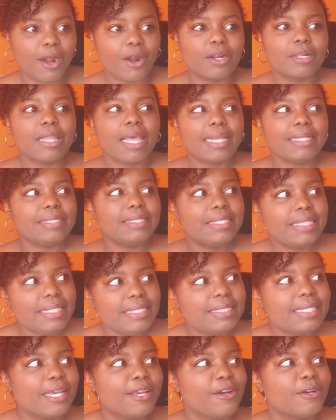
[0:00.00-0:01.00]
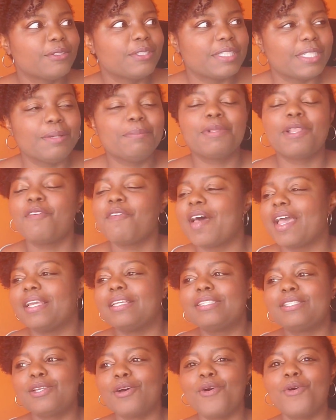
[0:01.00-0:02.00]
are like details simplify.
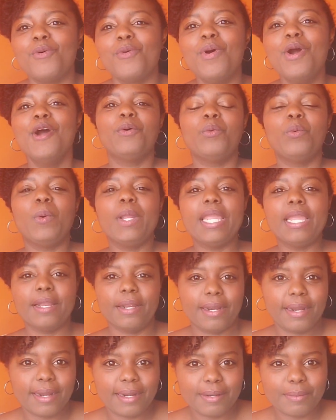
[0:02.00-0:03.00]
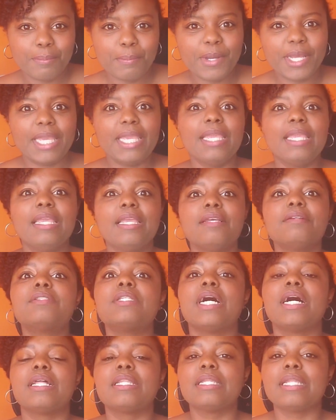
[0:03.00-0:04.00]
It's so weird, but he gives
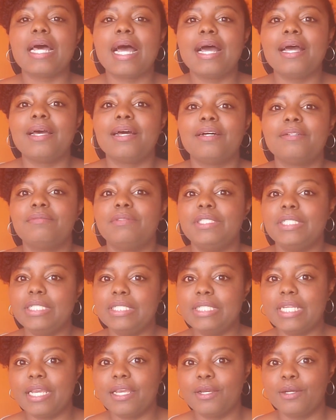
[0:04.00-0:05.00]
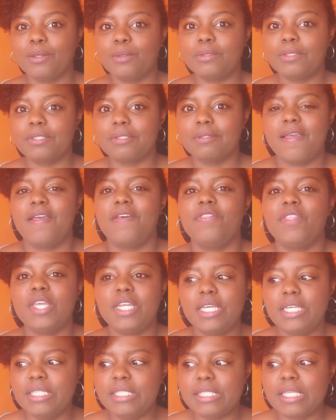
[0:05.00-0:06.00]
a lot of details. And then
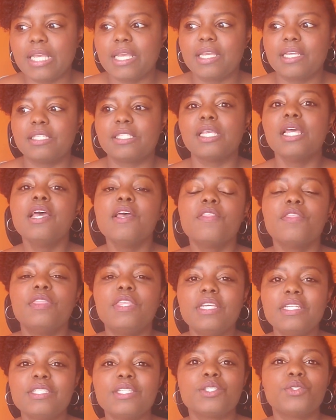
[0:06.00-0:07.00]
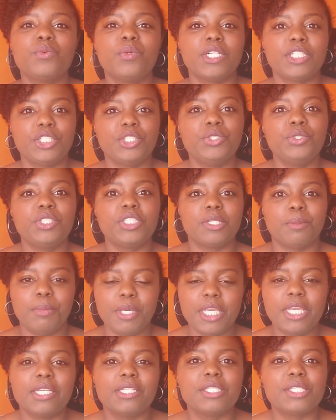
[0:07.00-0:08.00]
he says, this is what you should be
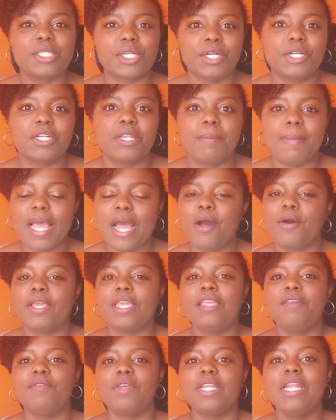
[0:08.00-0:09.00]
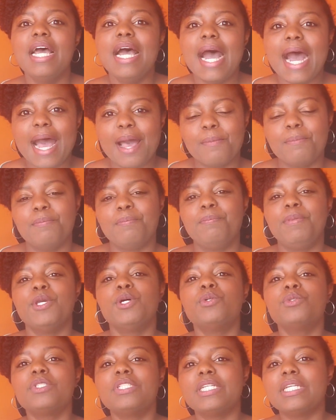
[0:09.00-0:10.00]
concerned about. Even I'm
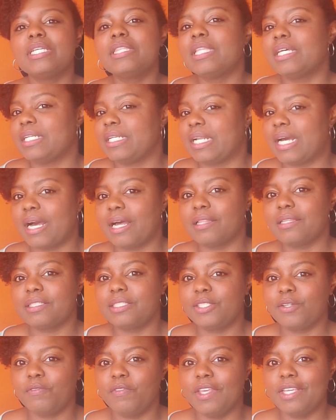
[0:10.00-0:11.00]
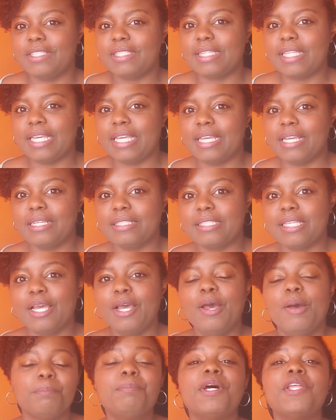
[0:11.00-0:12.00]
building the knowledge of these things,
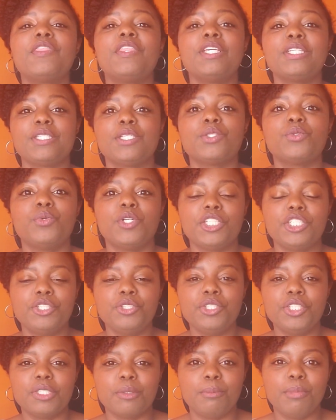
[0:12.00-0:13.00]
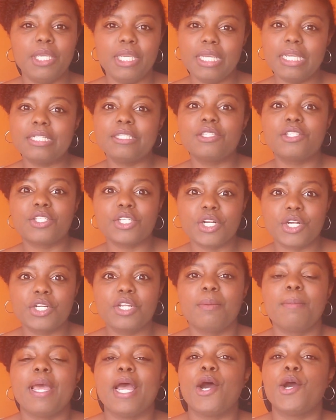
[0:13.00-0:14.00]
but this is what you should be concerned
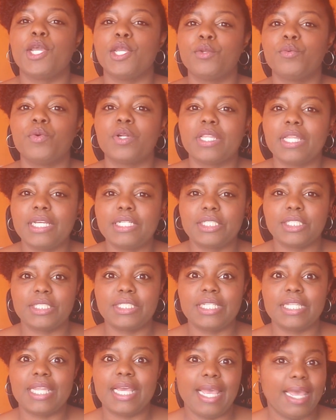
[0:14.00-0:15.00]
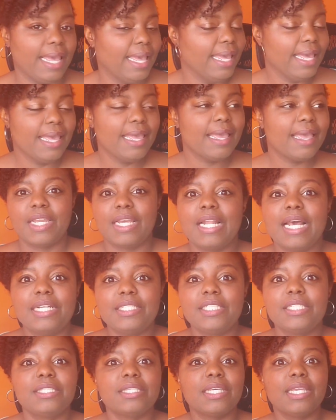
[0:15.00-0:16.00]
about in relation to that. And I
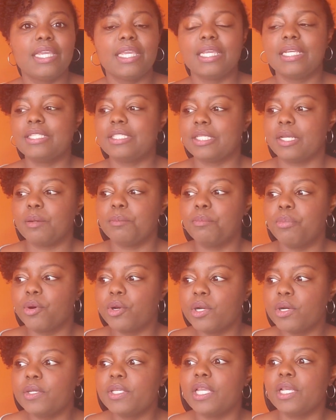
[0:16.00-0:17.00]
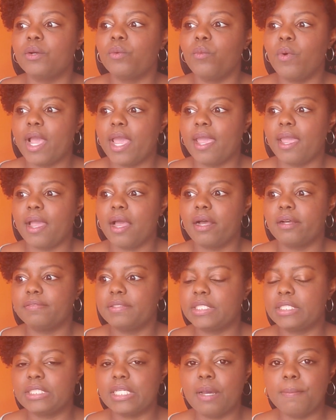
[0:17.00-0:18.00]
just think it's a brilliant way of
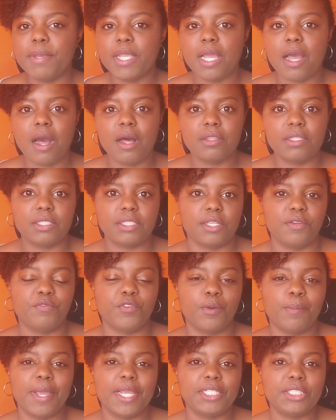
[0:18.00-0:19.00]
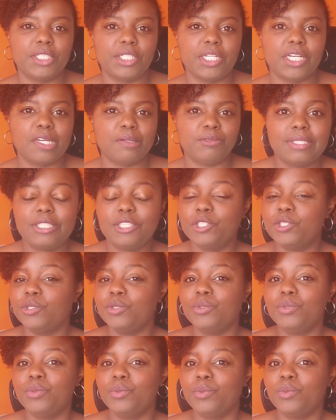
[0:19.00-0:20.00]
summing all this information up
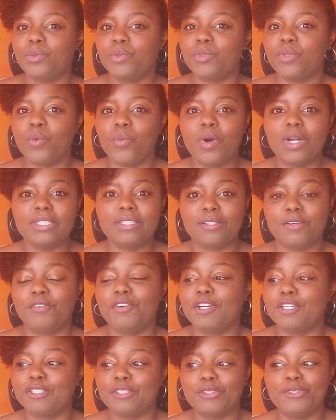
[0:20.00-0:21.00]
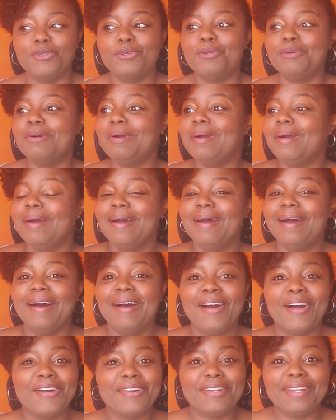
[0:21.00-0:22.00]
to the ones of us who
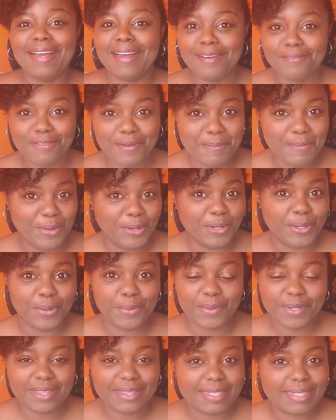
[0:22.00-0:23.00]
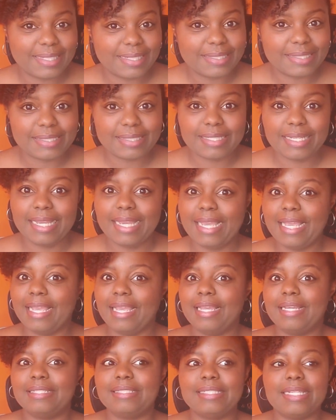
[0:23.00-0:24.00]
are not familiar with this.
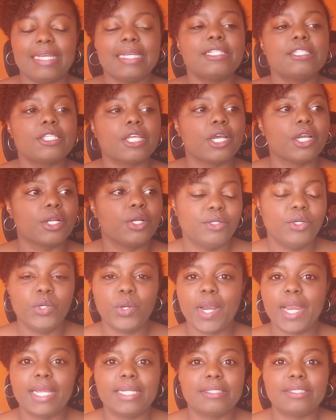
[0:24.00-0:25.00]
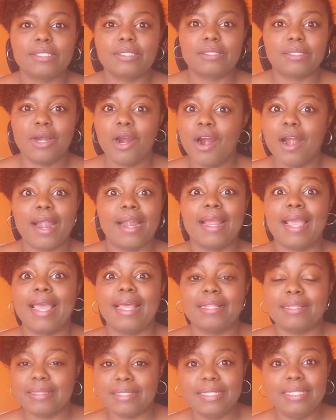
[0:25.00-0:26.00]
And it's a great start,
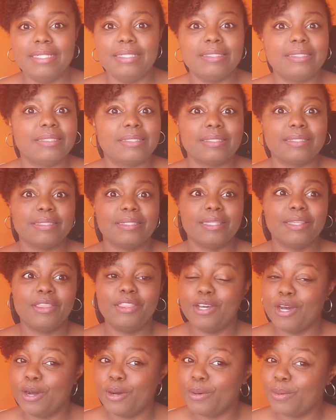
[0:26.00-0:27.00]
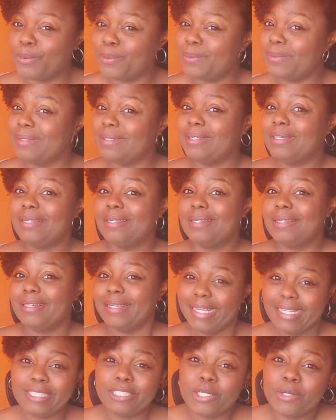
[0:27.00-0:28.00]
at least, though
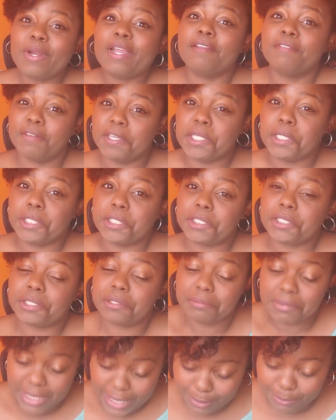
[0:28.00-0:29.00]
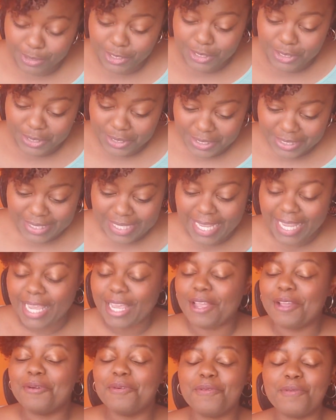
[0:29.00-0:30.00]
it's a great finish. I'm just gonna
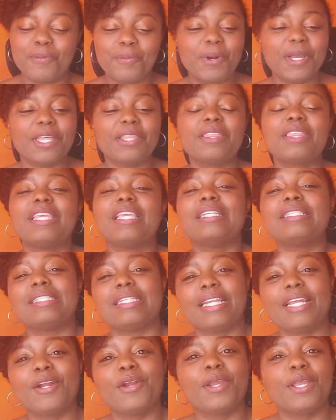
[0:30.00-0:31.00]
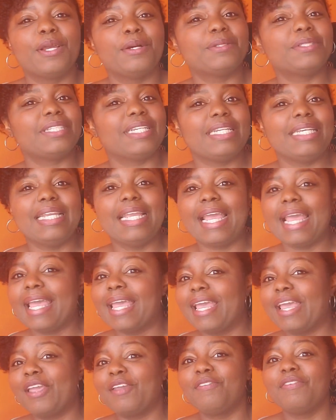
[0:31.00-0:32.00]
say, with the scenarios that he
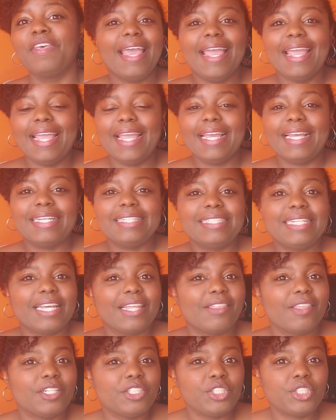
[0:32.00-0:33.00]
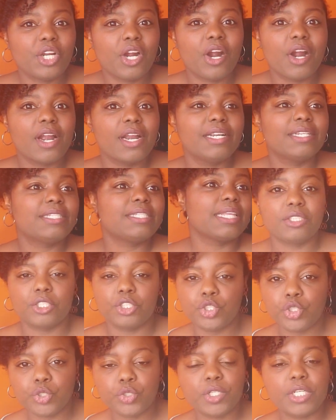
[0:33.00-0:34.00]
gave and the charts, the
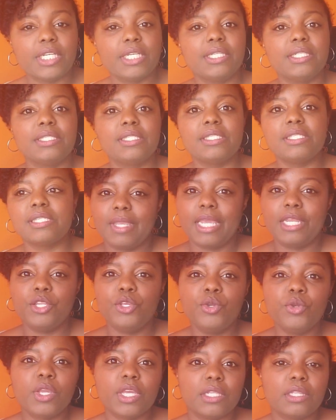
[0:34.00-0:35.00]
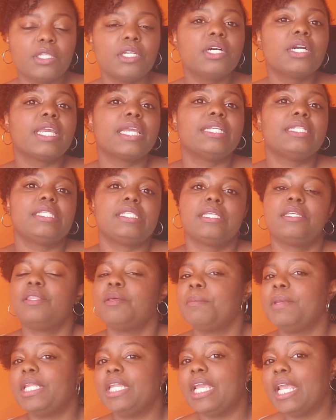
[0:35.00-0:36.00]
trends, and you can look and see the
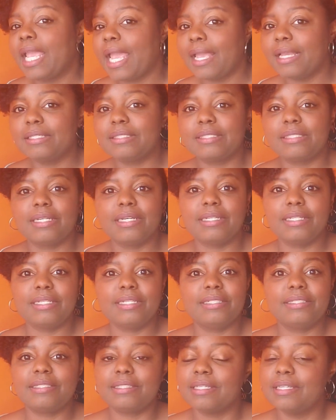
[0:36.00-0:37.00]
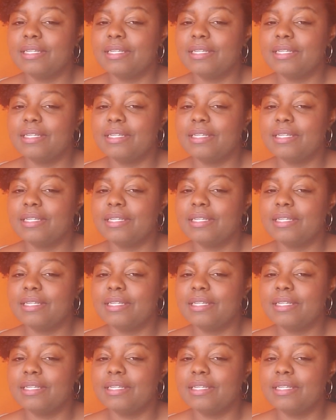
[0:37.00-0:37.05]
many case studies,